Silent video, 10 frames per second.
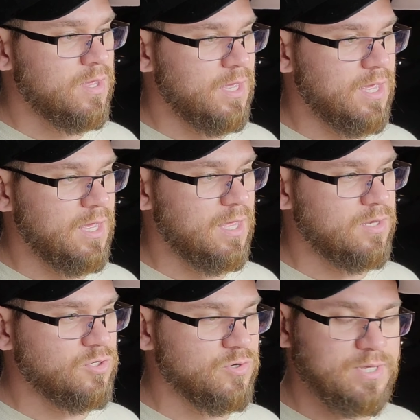and
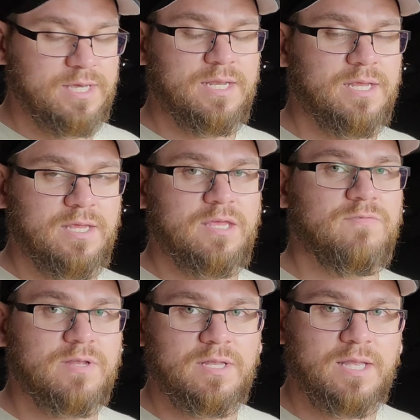you're getting
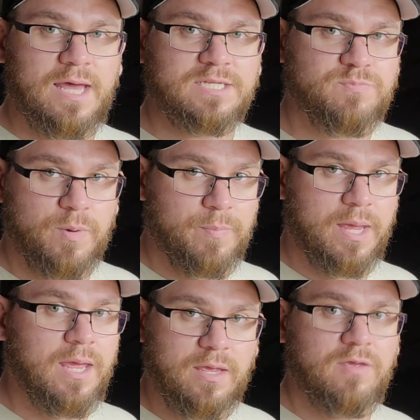even less but
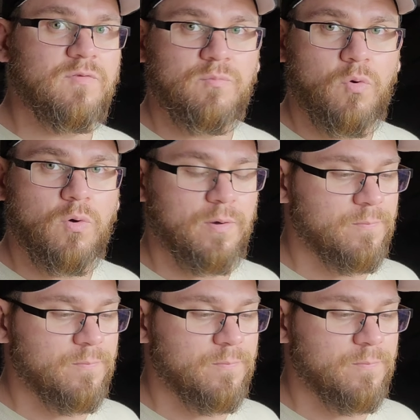paying even more.